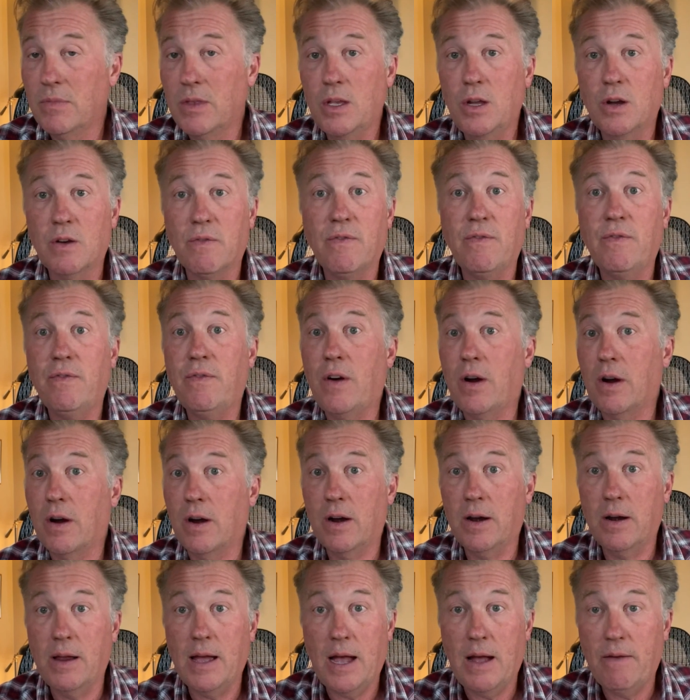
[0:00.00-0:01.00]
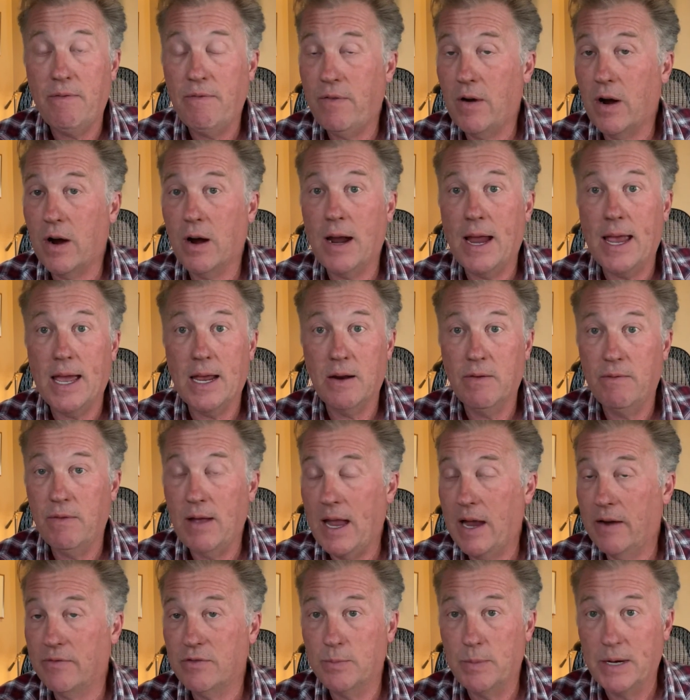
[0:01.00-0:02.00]
you're far ahead of
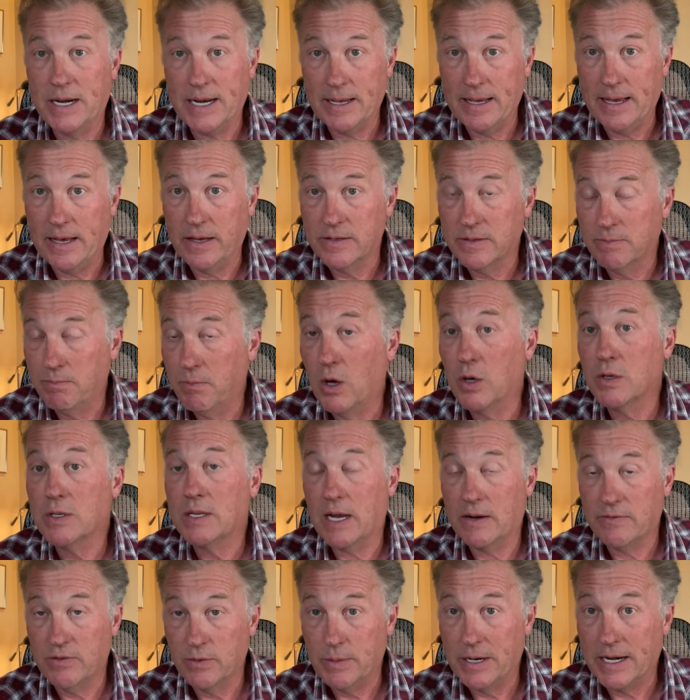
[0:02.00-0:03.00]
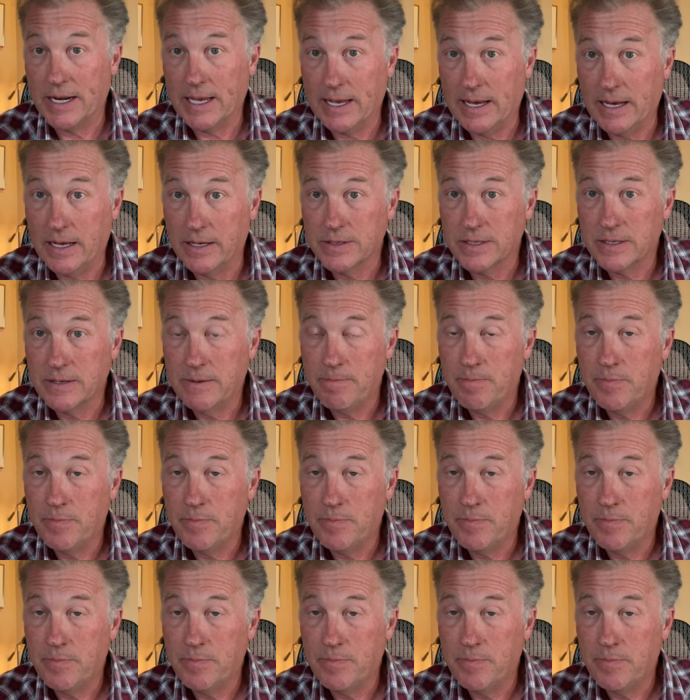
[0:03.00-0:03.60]
everybody else, most everybody else.